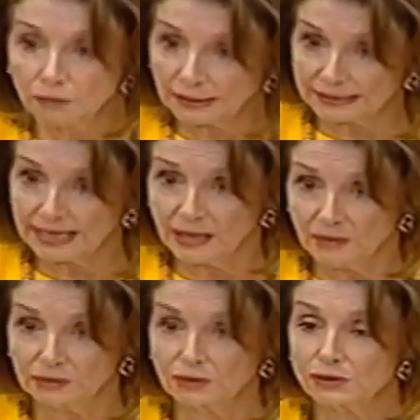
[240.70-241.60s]
Right
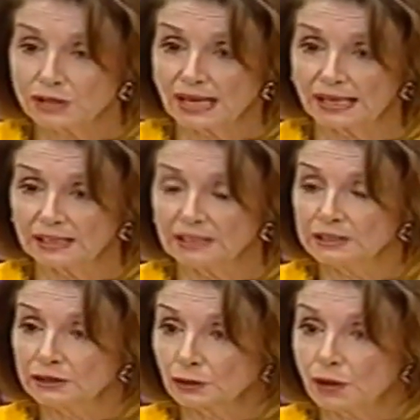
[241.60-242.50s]
now, today,
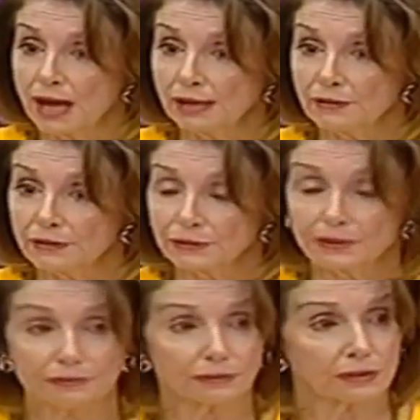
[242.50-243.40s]
July
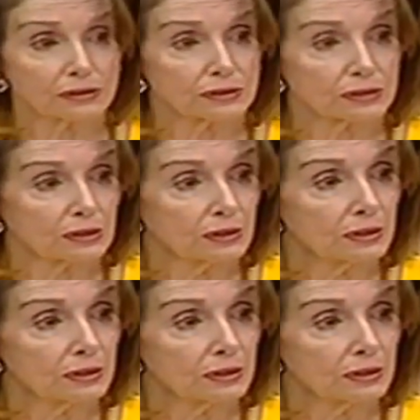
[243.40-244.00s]
31st,